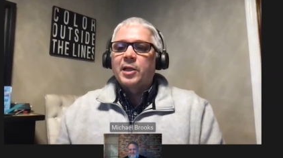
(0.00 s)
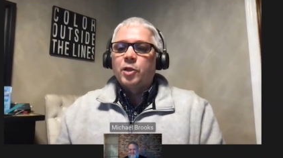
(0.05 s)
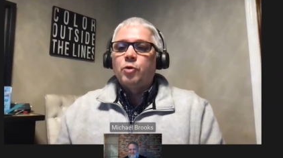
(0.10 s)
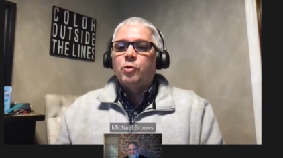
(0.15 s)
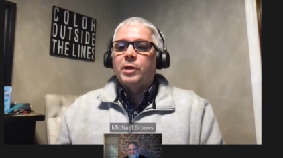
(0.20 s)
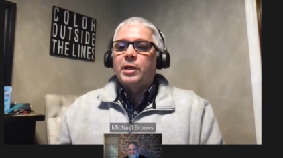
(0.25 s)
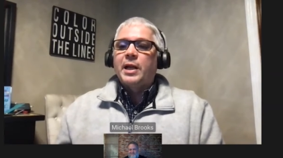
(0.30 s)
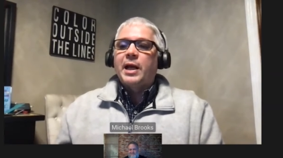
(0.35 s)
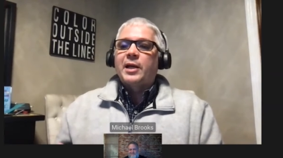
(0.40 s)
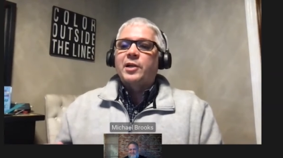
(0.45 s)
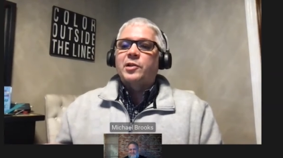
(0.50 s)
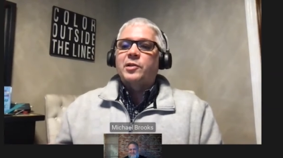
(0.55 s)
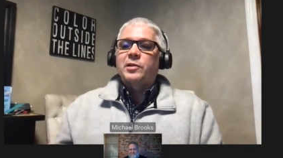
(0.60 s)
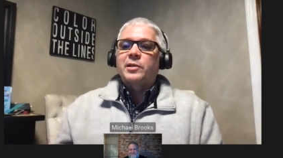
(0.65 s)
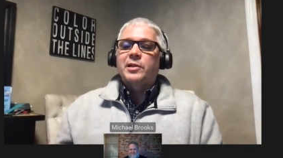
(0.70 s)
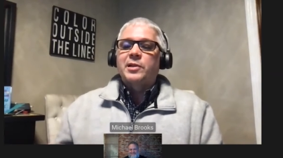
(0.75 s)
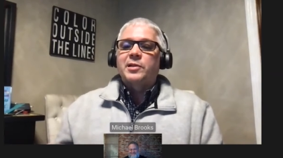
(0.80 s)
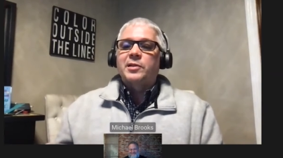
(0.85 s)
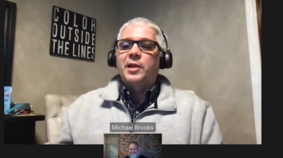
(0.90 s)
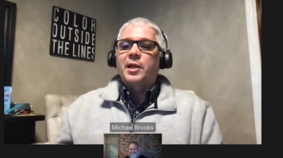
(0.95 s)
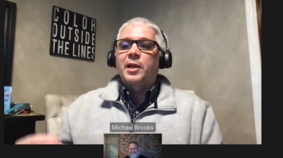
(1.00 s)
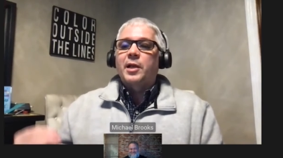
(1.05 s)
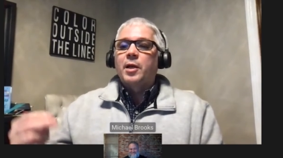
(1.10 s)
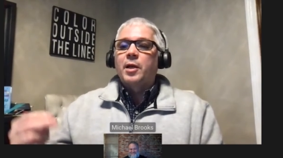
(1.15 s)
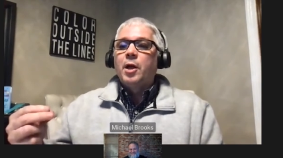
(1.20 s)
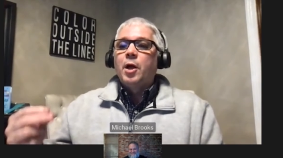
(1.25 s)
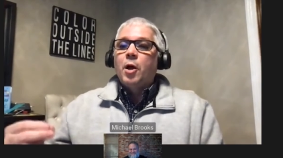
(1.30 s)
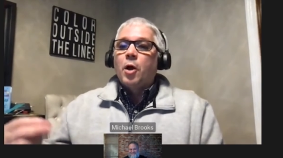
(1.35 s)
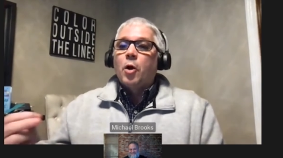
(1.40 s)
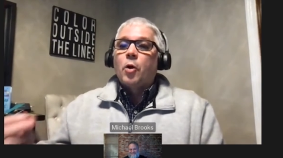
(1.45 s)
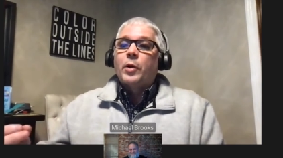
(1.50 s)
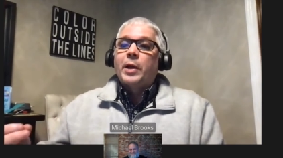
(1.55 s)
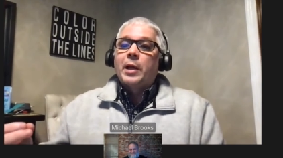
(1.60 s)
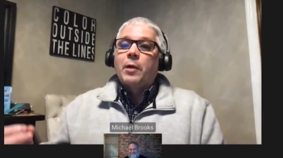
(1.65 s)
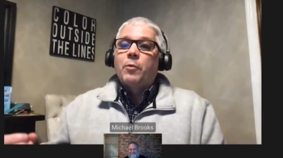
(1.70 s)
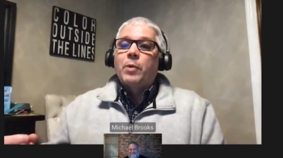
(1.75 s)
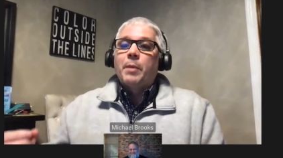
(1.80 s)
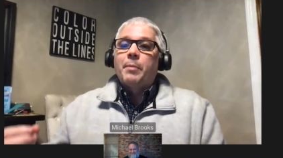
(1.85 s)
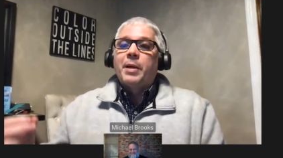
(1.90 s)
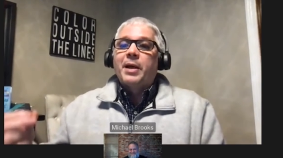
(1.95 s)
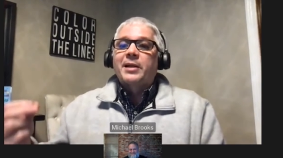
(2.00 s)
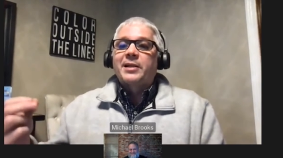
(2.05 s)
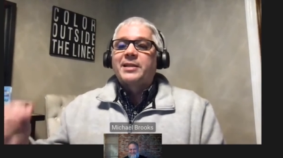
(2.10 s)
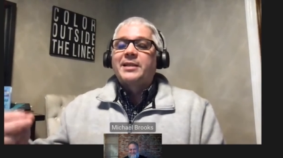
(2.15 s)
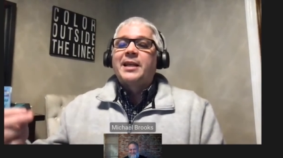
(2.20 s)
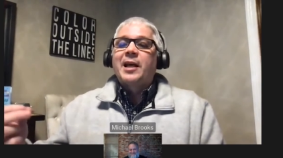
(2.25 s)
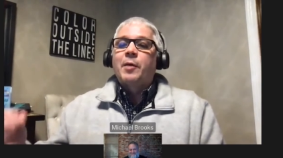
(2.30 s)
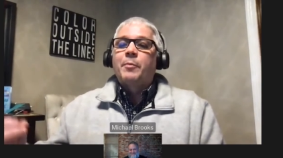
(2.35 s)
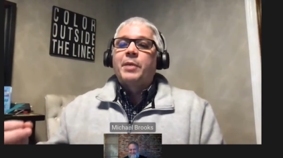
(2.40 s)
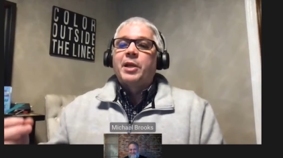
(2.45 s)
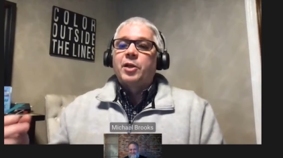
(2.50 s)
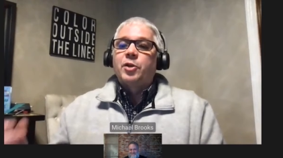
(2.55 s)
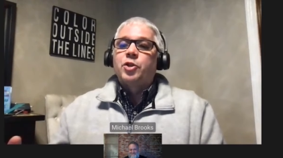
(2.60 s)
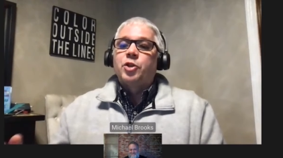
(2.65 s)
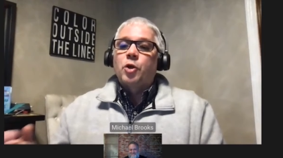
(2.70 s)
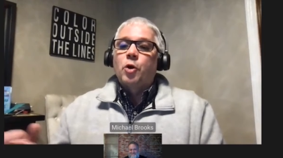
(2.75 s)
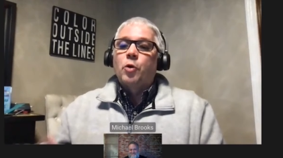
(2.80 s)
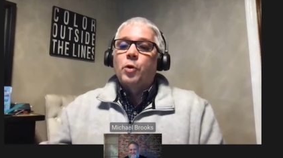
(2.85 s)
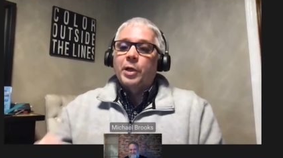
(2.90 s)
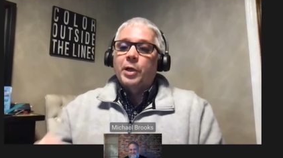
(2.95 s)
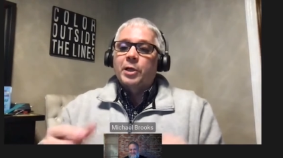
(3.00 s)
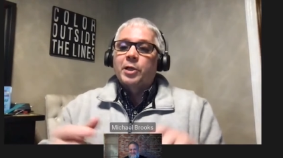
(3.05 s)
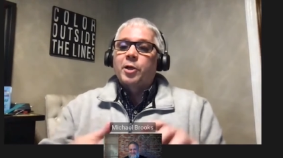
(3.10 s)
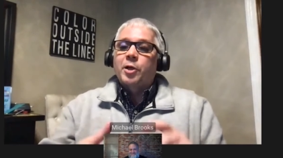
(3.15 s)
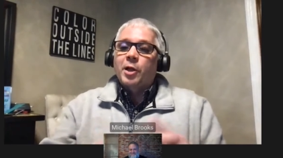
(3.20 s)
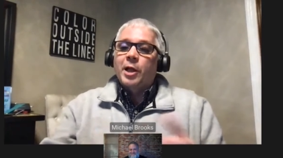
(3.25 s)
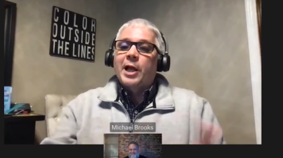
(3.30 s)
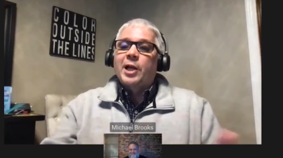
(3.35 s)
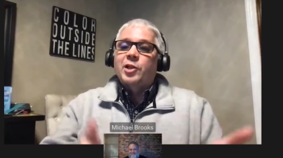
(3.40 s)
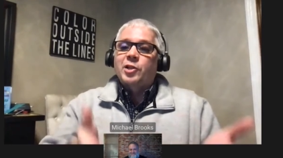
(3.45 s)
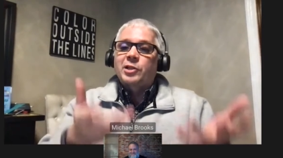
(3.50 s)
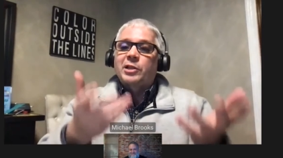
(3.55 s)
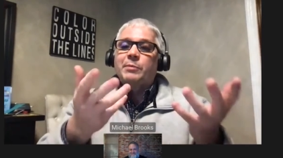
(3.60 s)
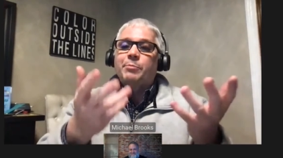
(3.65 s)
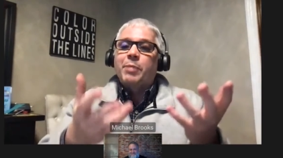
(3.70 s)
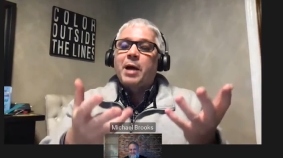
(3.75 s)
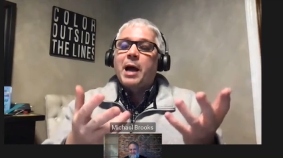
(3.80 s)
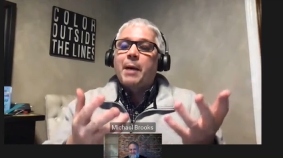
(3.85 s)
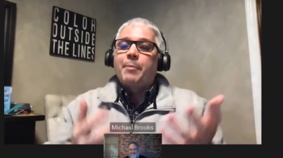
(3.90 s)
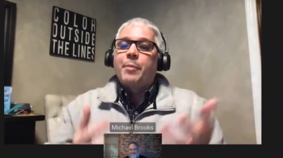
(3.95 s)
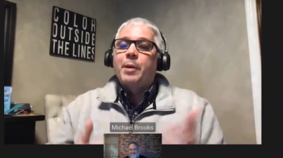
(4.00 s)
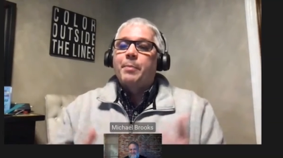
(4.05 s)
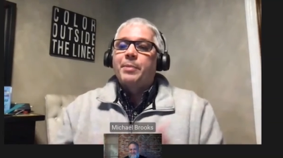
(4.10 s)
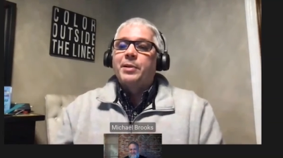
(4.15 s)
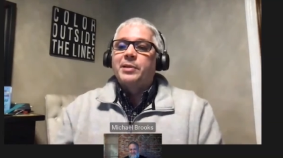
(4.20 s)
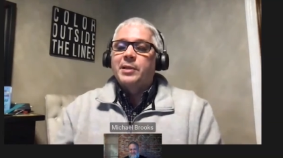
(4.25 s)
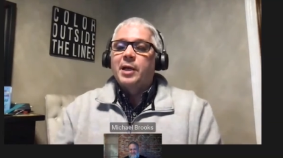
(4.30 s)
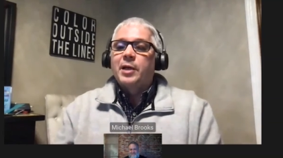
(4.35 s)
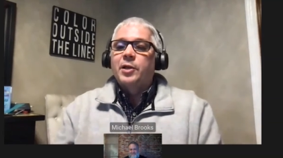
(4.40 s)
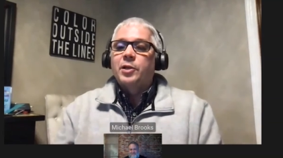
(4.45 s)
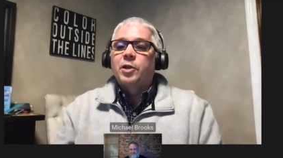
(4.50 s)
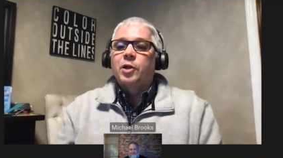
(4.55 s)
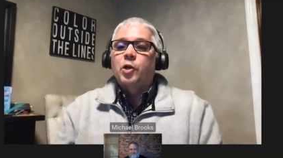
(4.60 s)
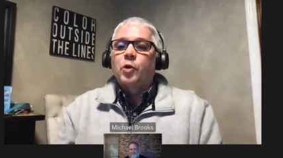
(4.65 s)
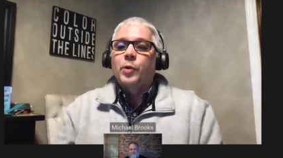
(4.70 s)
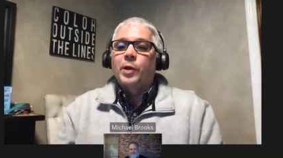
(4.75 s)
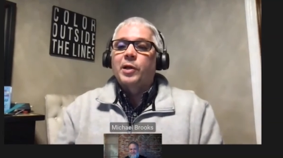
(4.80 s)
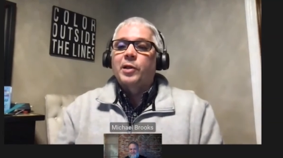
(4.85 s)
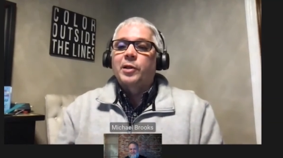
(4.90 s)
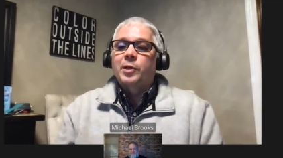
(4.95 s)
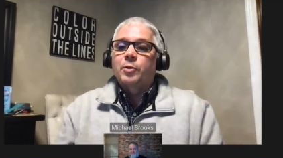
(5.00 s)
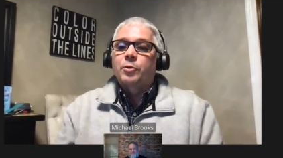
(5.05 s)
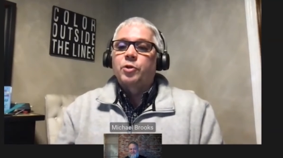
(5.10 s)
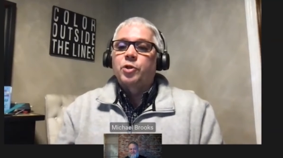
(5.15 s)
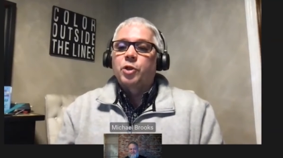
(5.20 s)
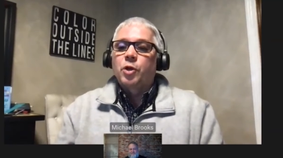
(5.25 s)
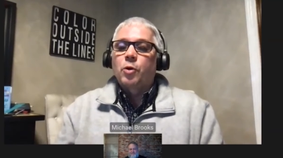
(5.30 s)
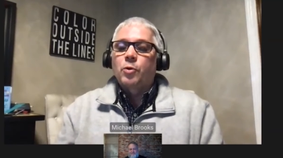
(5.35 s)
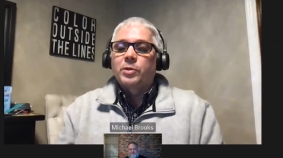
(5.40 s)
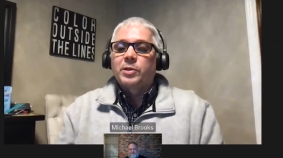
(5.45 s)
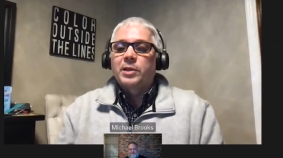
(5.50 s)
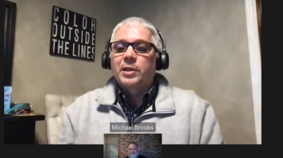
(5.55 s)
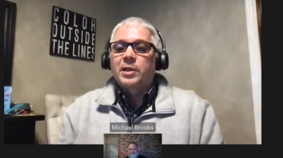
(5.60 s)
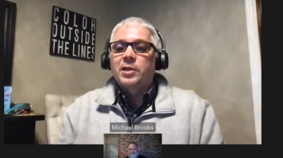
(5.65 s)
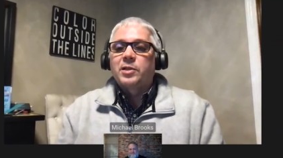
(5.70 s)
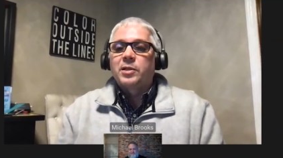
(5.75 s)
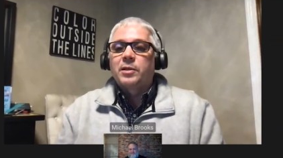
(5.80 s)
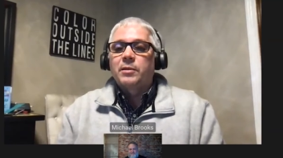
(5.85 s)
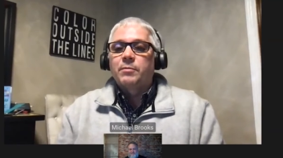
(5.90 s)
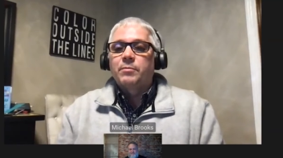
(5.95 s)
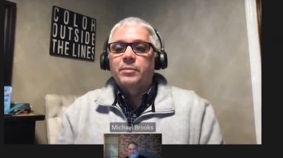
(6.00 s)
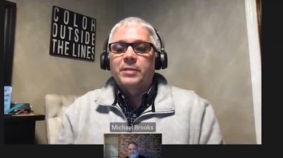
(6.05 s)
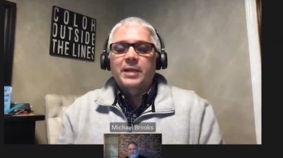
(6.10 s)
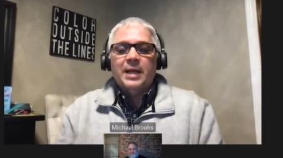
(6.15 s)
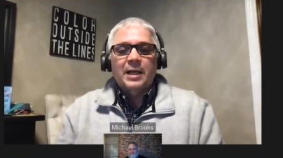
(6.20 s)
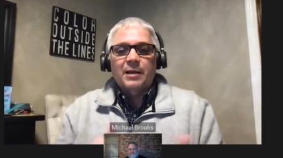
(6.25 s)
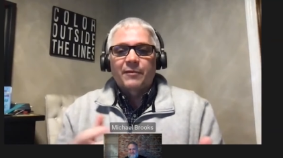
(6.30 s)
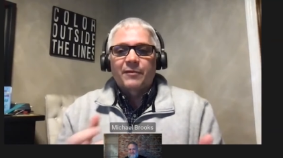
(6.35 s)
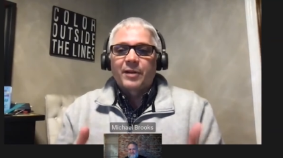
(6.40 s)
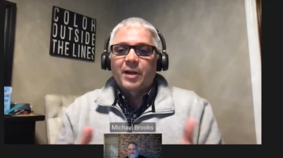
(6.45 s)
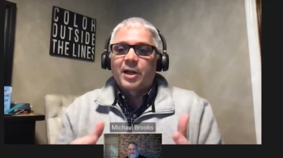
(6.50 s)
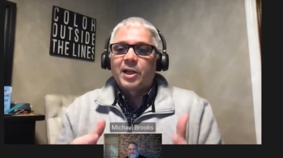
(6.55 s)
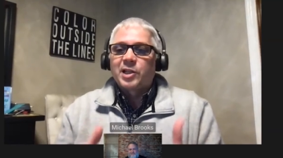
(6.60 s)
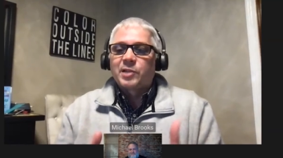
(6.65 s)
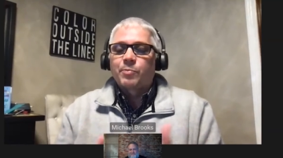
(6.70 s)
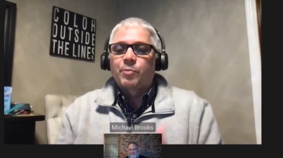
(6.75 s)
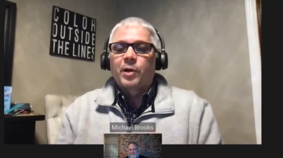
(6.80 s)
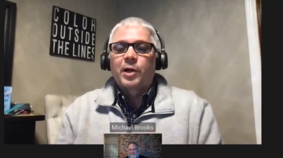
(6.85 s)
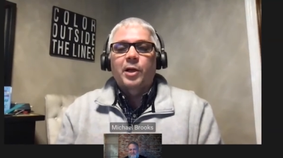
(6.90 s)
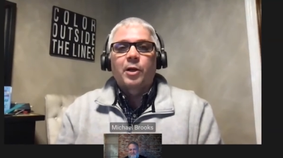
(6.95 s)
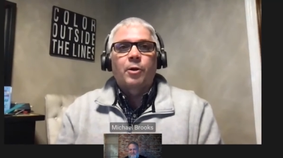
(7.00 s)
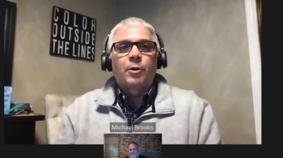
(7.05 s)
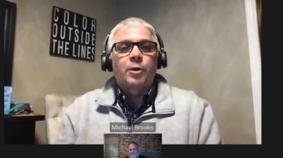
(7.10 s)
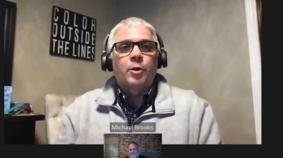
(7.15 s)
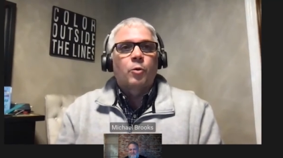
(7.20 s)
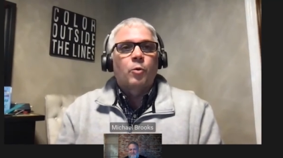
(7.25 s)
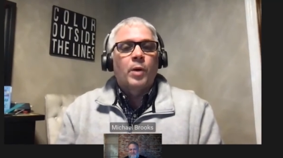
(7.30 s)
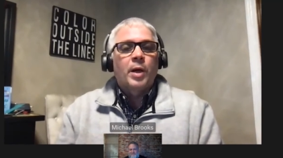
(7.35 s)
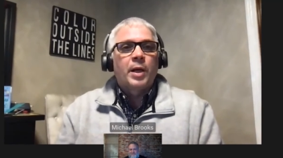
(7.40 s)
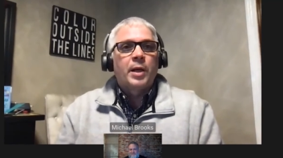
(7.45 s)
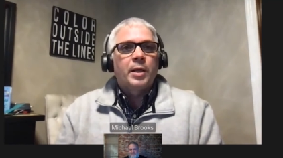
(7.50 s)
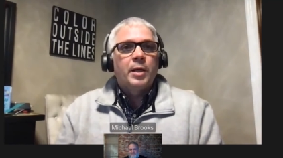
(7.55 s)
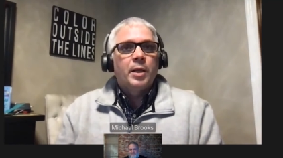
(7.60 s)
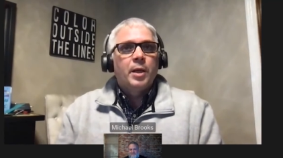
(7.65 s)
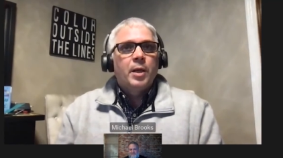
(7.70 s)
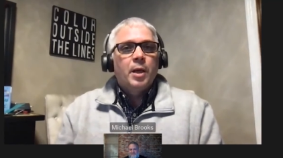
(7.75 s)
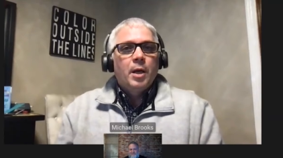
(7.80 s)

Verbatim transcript: You could actually say, okay, WebEx, tell me a joke, and it'll actually pop up and tell you a quick little joke to get you kind of an icebreaker in a way.